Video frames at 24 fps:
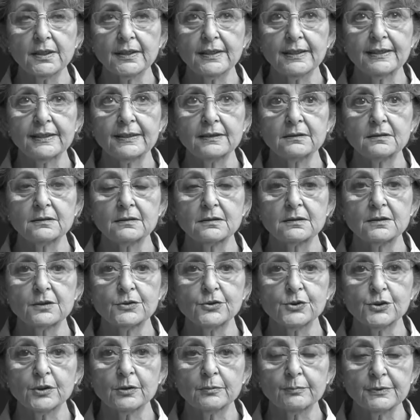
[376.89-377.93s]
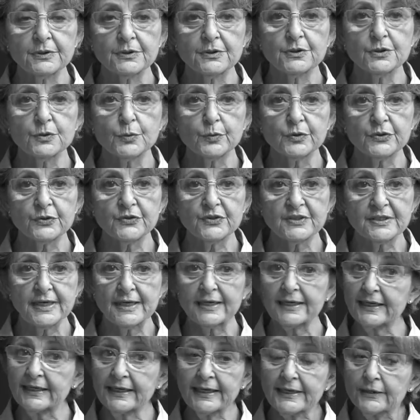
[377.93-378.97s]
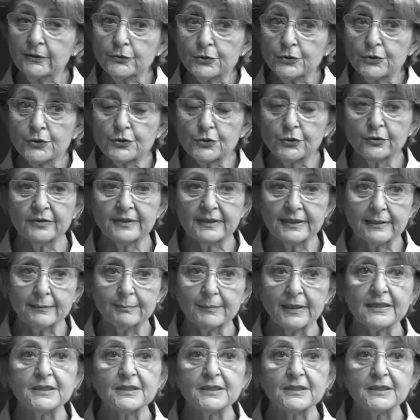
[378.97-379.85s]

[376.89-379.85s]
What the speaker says: and the Germans were saying, and I understood them.